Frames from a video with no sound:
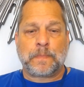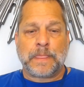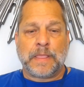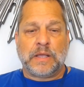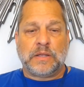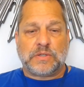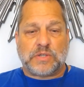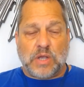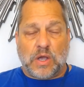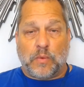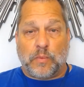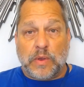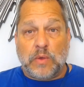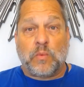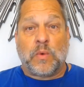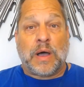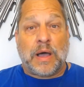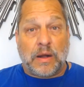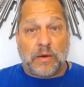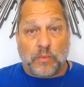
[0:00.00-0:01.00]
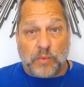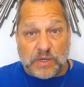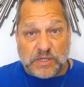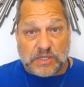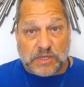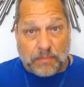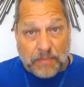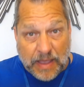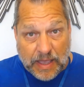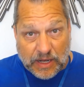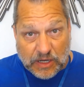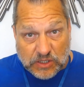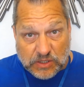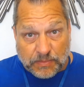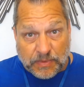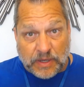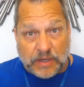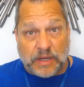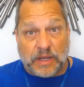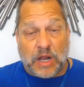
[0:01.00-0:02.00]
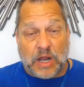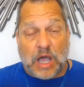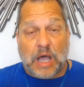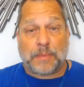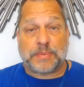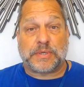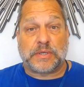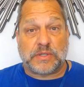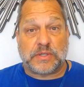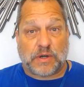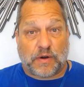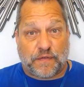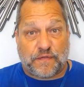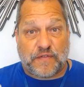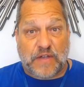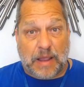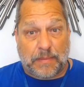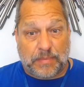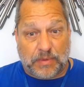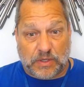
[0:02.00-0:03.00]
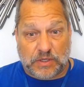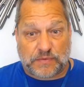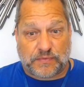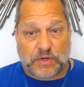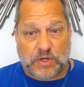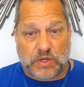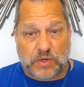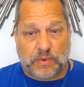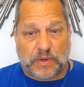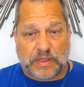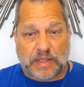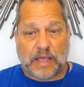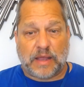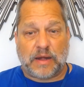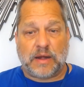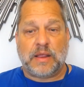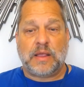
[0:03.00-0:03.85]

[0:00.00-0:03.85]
So we want risk management, and options are fabulous for doing that.